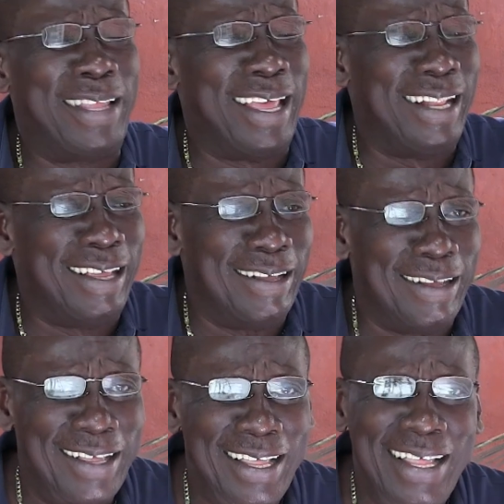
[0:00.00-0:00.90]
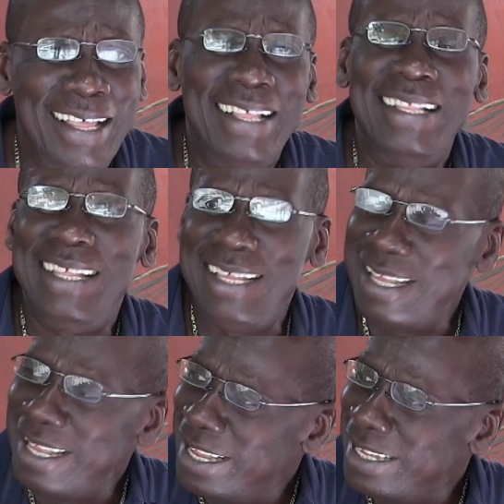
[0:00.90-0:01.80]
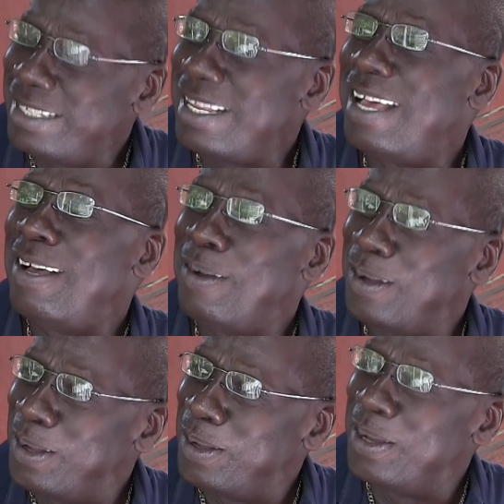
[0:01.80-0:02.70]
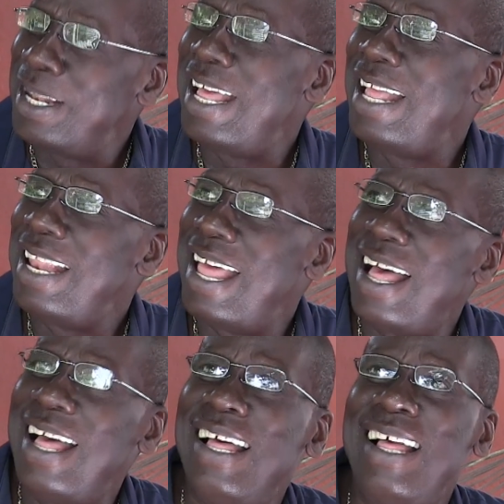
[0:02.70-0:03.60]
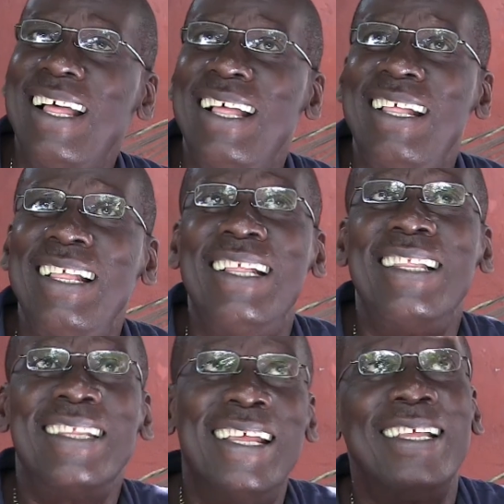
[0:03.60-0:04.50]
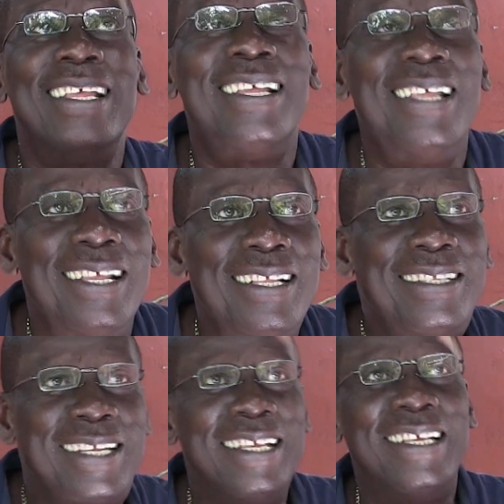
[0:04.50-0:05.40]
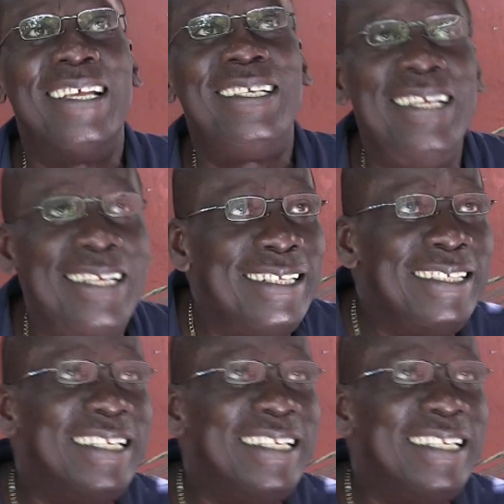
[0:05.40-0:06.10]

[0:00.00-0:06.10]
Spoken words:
tell you. This ya oh la la. Tiggy zing